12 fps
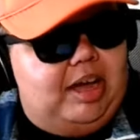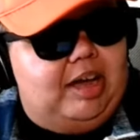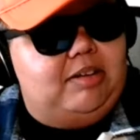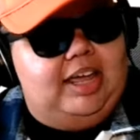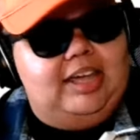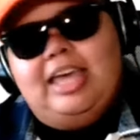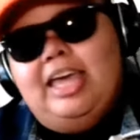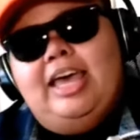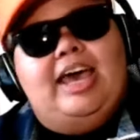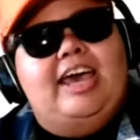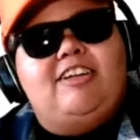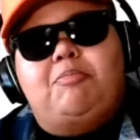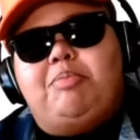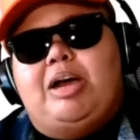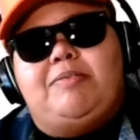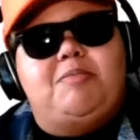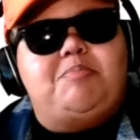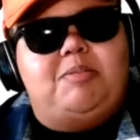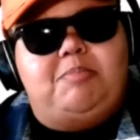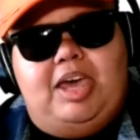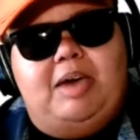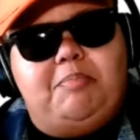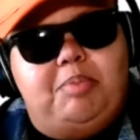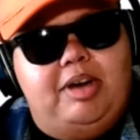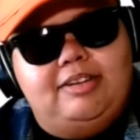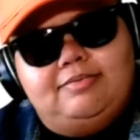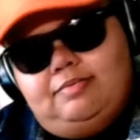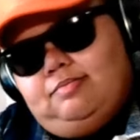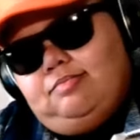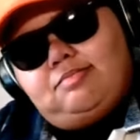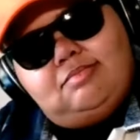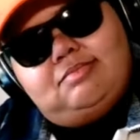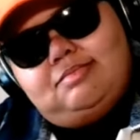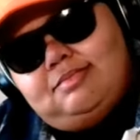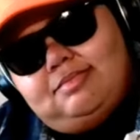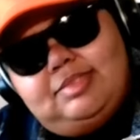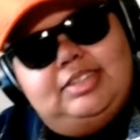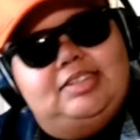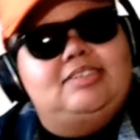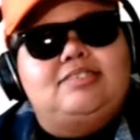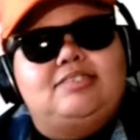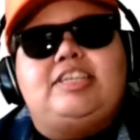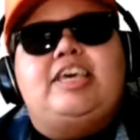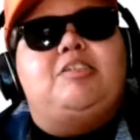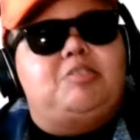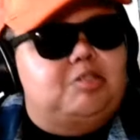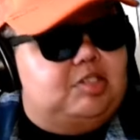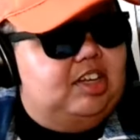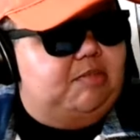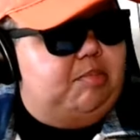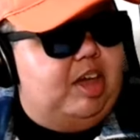Like, I ain't got a problem with being mad, but stand on your stuff, man.